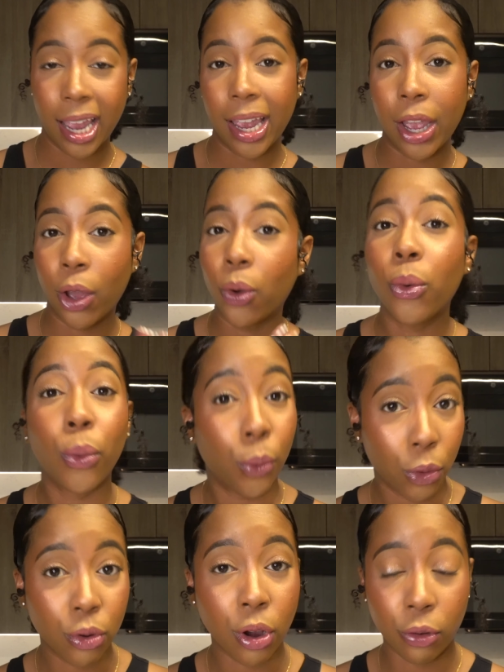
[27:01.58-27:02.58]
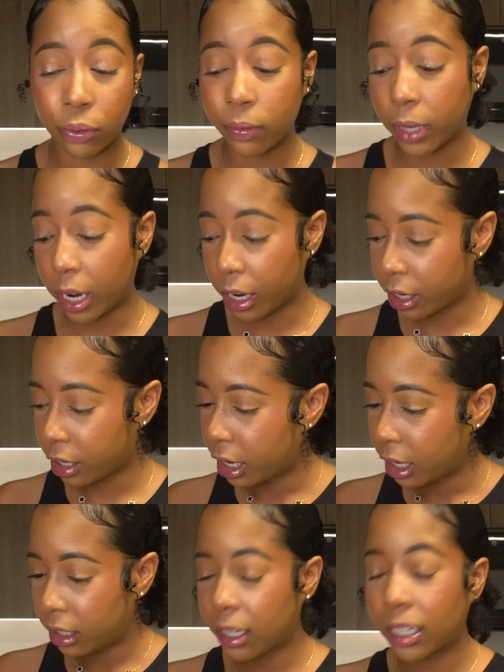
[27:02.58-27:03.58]
and we'll go from there.
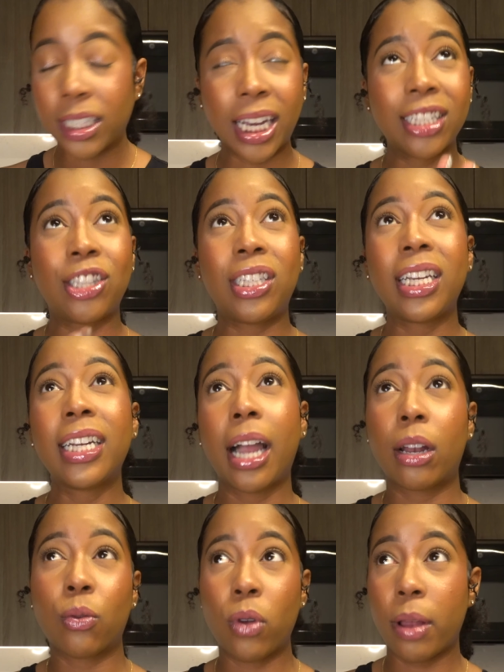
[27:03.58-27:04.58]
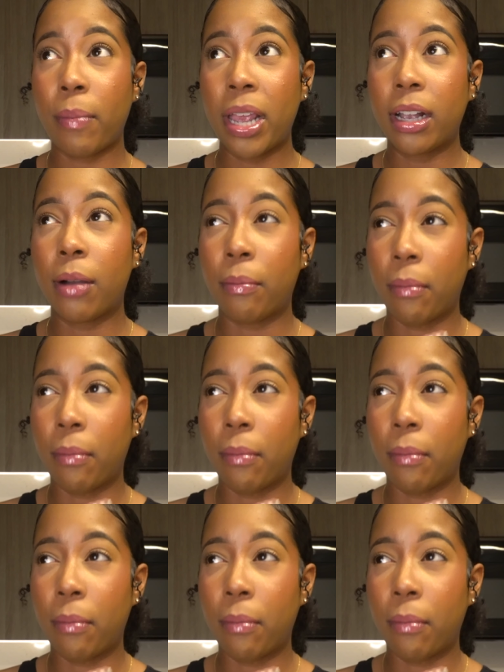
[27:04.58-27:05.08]
Because I did kind of want to make a